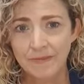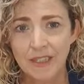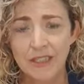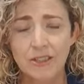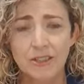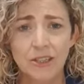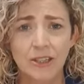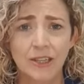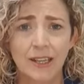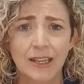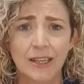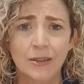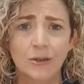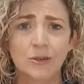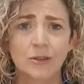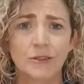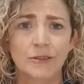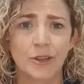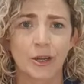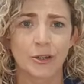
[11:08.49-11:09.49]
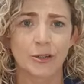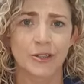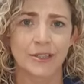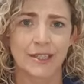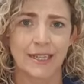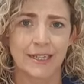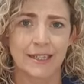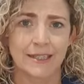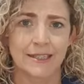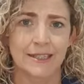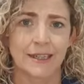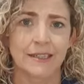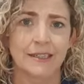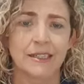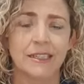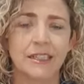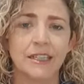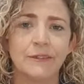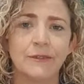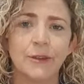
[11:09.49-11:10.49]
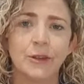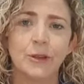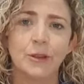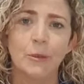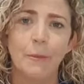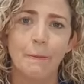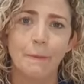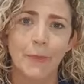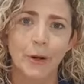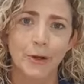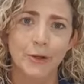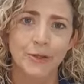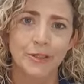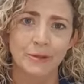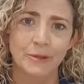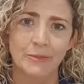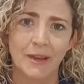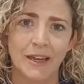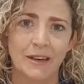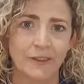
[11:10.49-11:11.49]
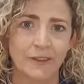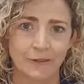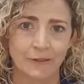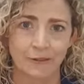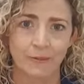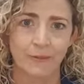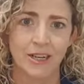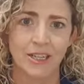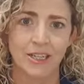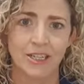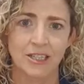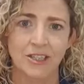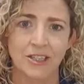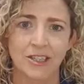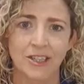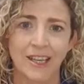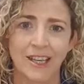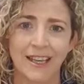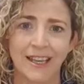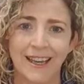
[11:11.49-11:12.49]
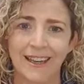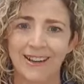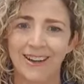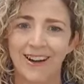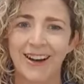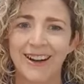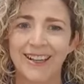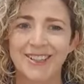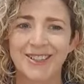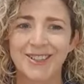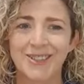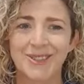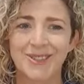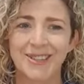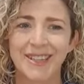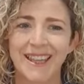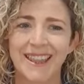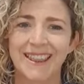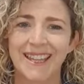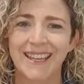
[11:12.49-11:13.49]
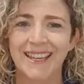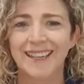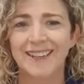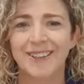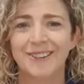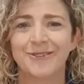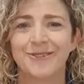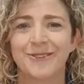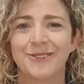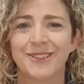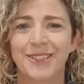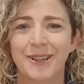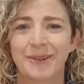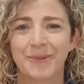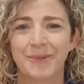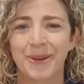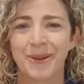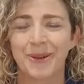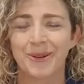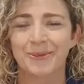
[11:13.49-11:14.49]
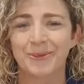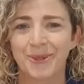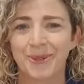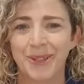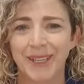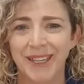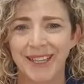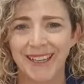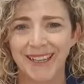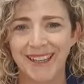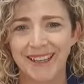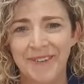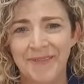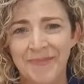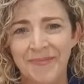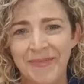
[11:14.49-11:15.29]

So getting all of those tests done to give you the most amount of information that you can get. Hi, Julie. Thank you for jumping on board here.